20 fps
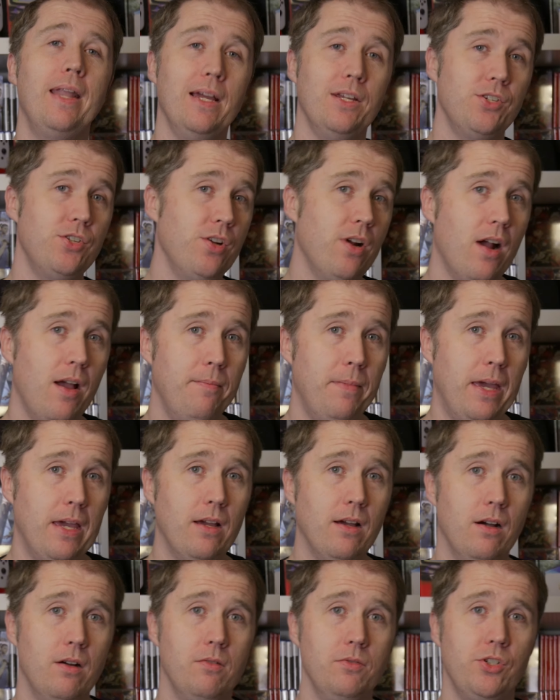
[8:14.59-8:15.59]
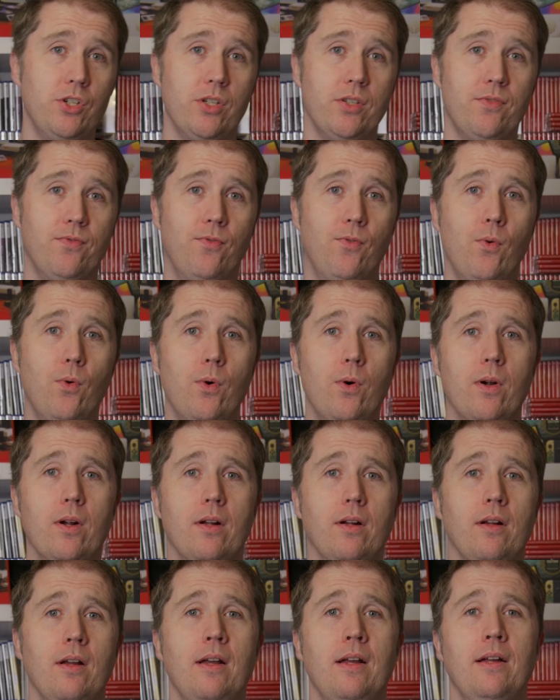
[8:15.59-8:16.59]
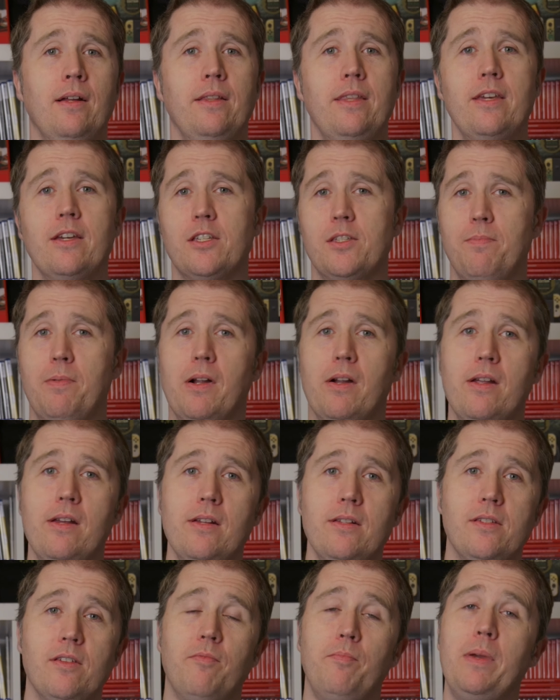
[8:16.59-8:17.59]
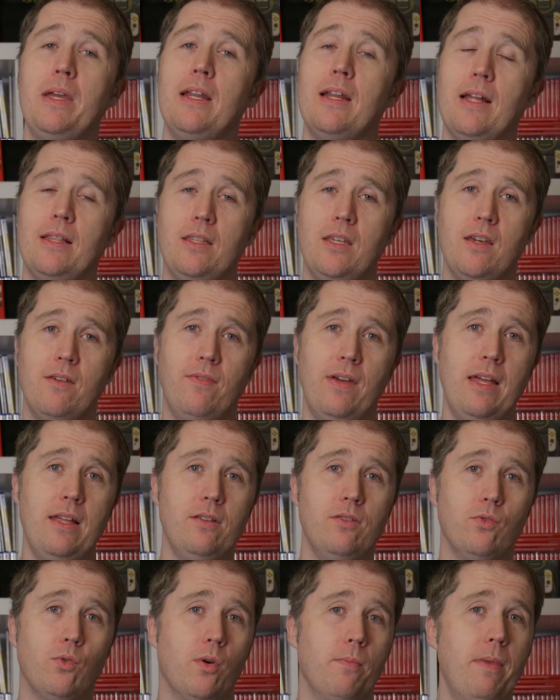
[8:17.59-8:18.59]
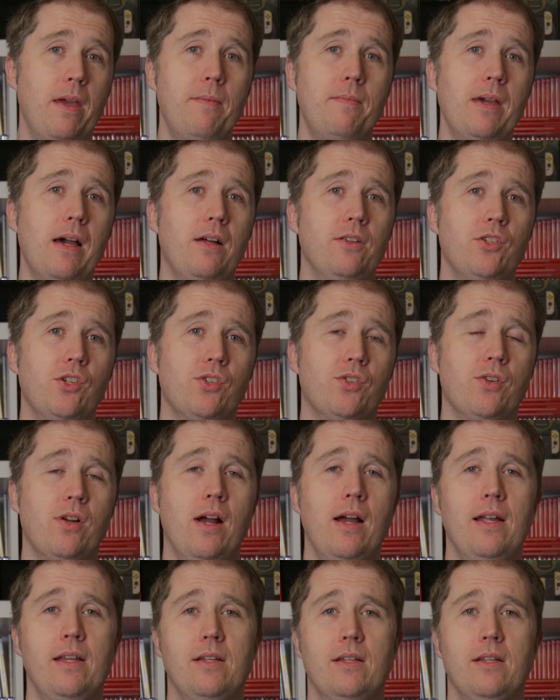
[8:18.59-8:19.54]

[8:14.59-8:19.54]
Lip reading: Next year I may go just for the experience of being at the event, or maybe I'll just try